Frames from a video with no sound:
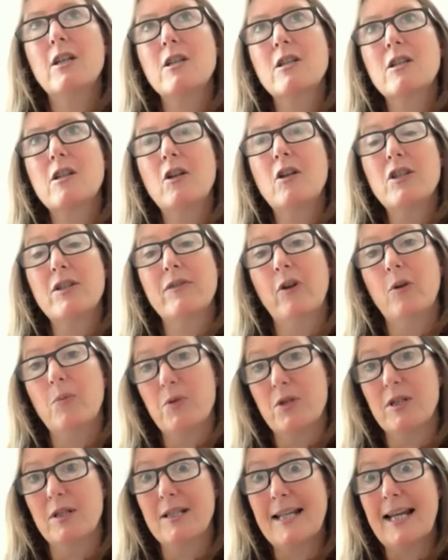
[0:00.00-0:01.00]
there's lots of
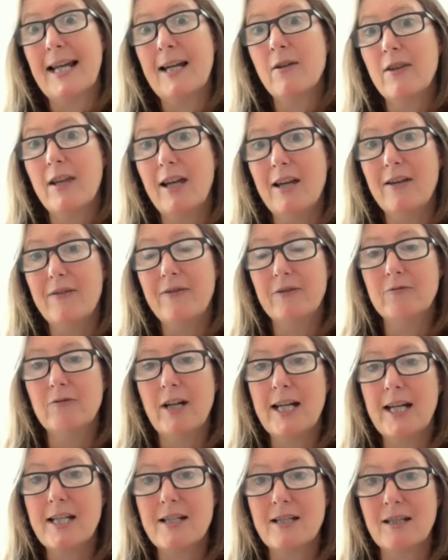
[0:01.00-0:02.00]
options out there for
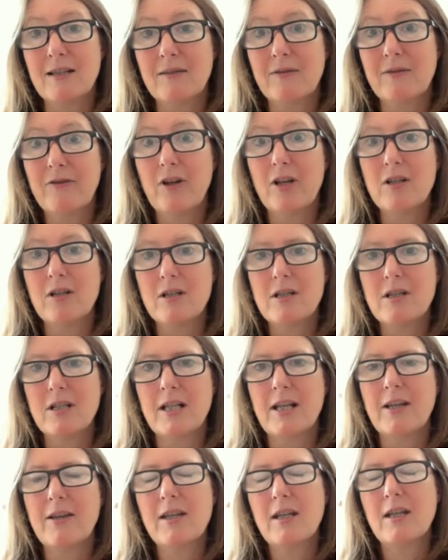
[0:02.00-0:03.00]
raising funds. And
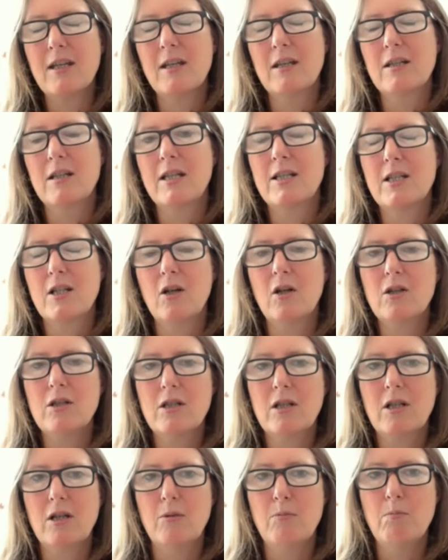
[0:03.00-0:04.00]
I think it's got
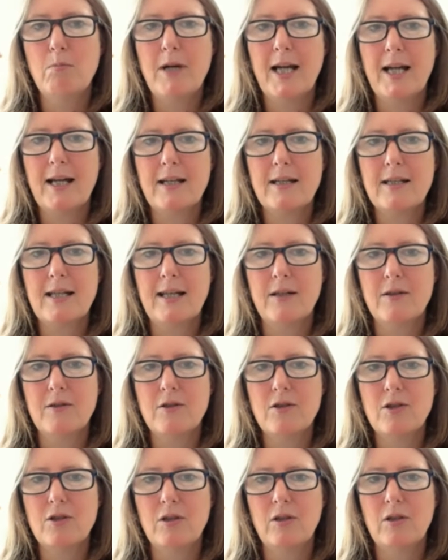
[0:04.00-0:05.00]
to come back down
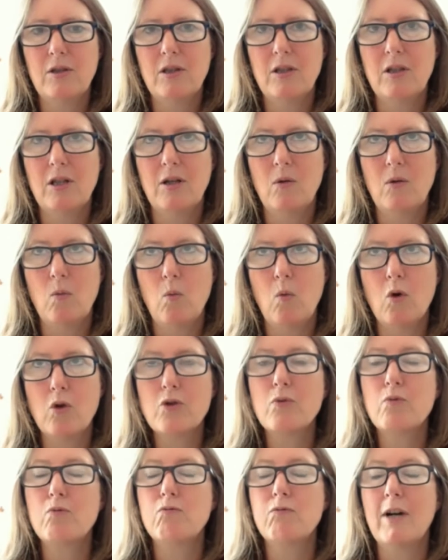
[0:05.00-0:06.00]
to,
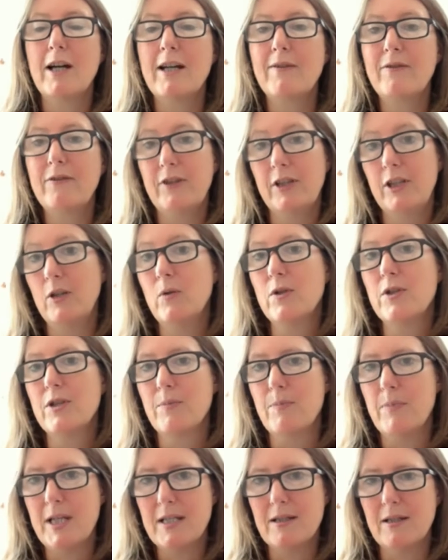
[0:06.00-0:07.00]
what's right for you as a
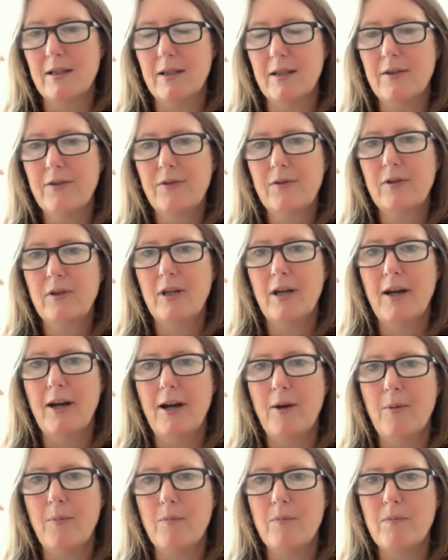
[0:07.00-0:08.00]
business.
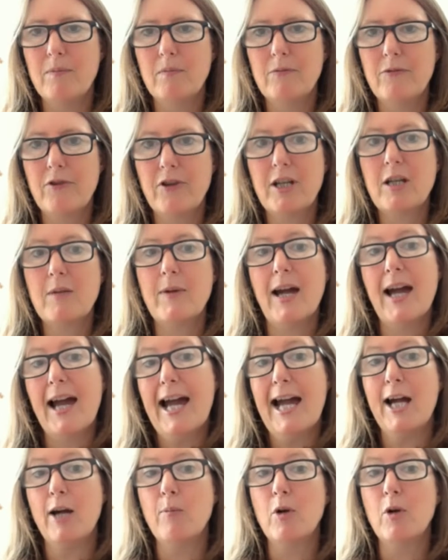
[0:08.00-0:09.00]
Think about
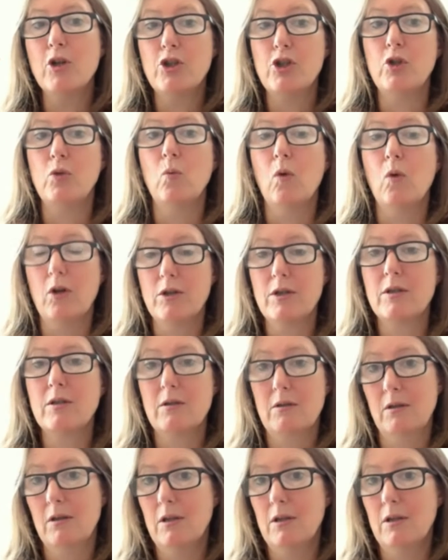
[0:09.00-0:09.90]
how much you want